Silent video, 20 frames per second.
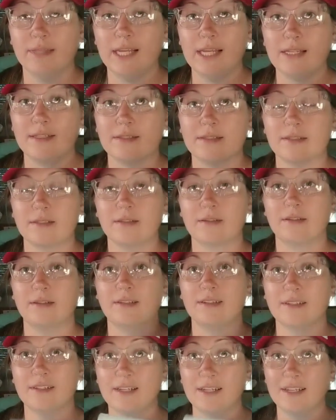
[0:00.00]
these.
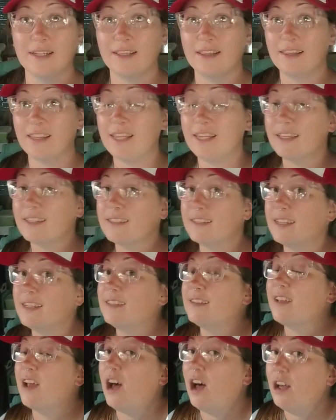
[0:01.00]
This
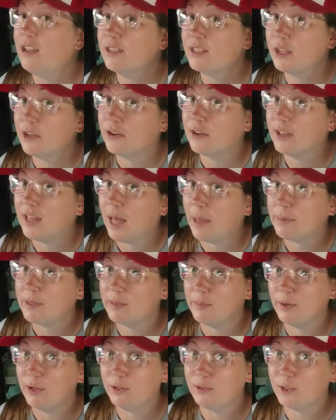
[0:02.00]
is also
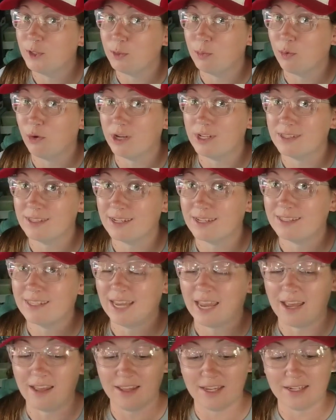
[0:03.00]
collapsible 2.6
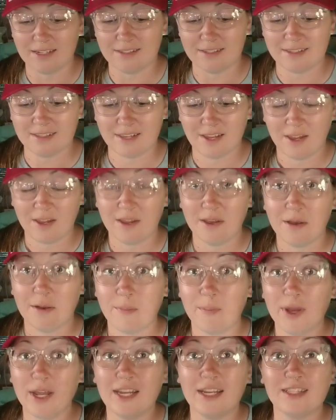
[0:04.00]
gallons,
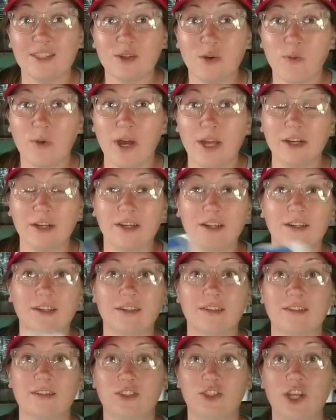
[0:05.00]
but it's a
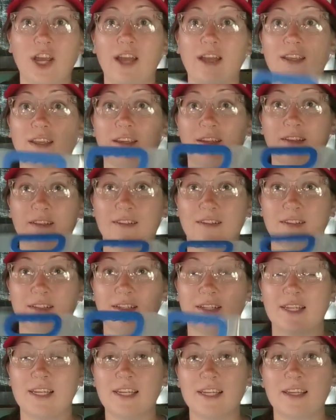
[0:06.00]
water jug.
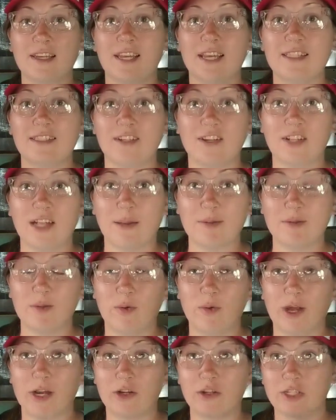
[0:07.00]
It's a of
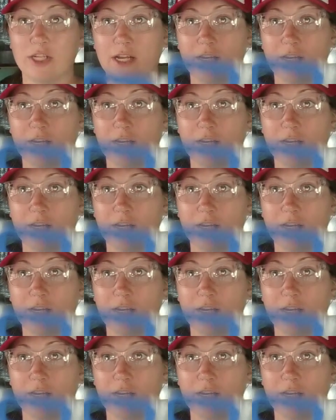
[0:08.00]
water